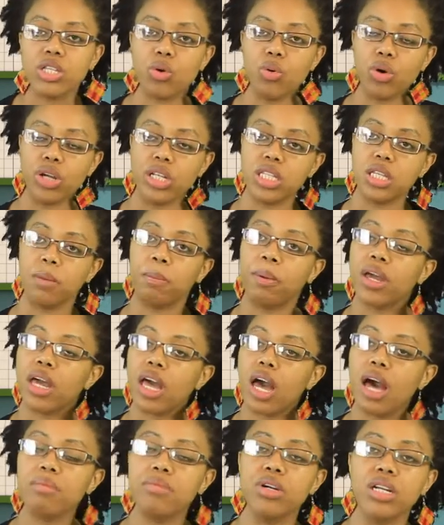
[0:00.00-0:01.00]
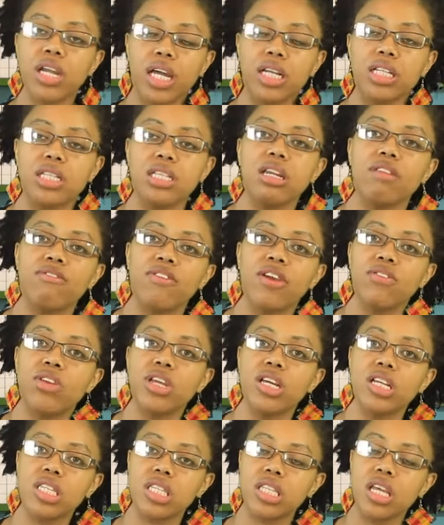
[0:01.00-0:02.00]
going to pick up with nineteen
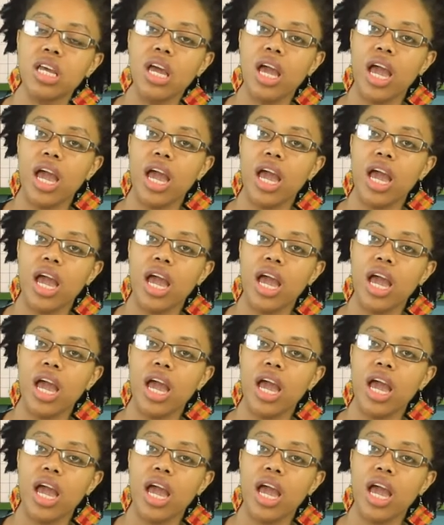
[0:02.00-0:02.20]
fifties